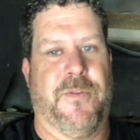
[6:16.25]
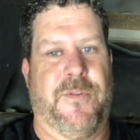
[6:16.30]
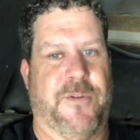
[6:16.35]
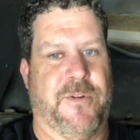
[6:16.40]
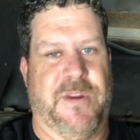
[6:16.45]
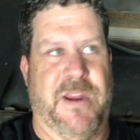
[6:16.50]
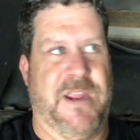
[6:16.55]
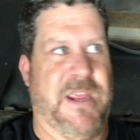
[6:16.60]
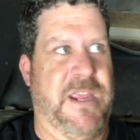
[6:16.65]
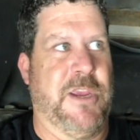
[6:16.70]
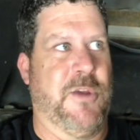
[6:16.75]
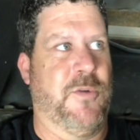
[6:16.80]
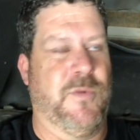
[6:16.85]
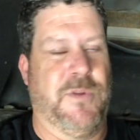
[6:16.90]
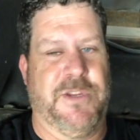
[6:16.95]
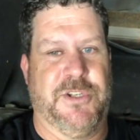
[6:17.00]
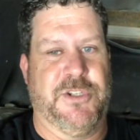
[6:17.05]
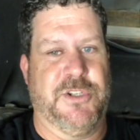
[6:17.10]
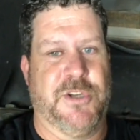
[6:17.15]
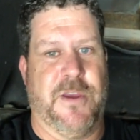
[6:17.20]
They're going to equal
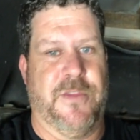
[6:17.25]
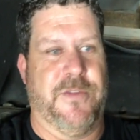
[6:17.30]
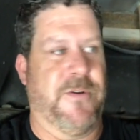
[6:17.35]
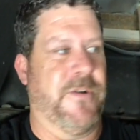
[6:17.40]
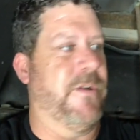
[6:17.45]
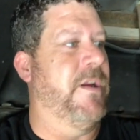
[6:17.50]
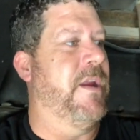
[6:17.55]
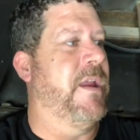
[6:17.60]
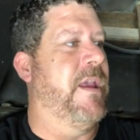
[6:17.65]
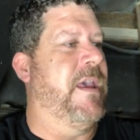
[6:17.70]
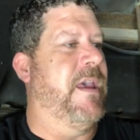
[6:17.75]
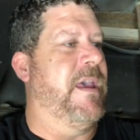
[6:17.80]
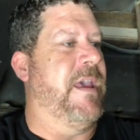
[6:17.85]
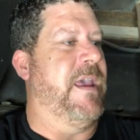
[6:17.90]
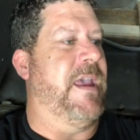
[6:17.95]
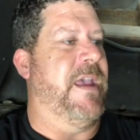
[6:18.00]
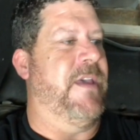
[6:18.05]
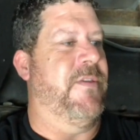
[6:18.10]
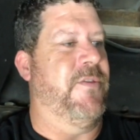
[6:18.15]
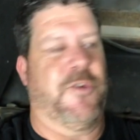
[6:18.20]
each other,
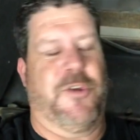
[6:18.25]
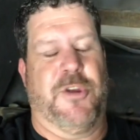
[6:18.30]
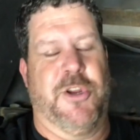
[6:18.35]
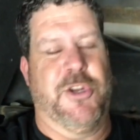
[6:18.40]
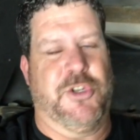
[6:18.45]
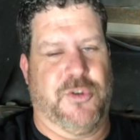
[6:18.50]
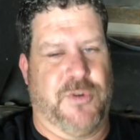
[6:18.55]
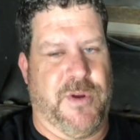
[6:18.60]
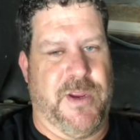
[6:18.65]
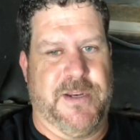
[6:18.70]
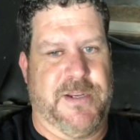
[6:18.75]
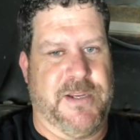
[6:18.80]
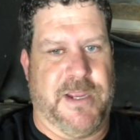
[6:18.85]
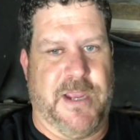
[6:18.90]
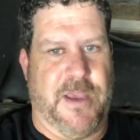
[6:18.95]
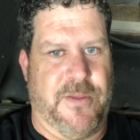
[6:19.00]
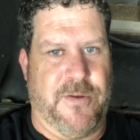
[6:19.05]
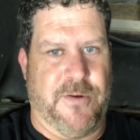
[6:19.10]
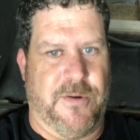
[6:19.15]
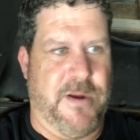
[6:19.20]
and they're going to drain
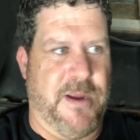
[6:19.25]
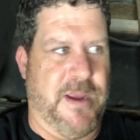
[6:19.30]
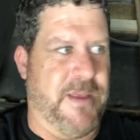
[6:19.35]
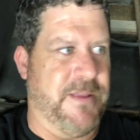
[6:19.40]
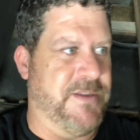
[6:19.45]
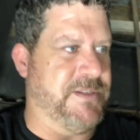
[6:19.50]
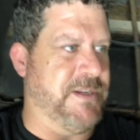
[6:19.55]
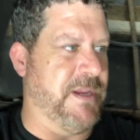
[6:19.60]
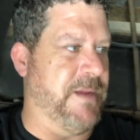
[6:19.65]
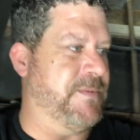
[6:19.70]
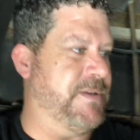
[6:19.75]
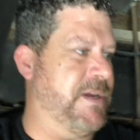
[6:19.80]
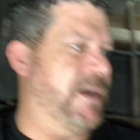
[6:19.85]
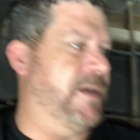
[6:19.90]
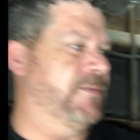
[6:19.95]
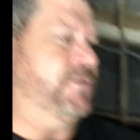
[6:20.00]
together at the same time.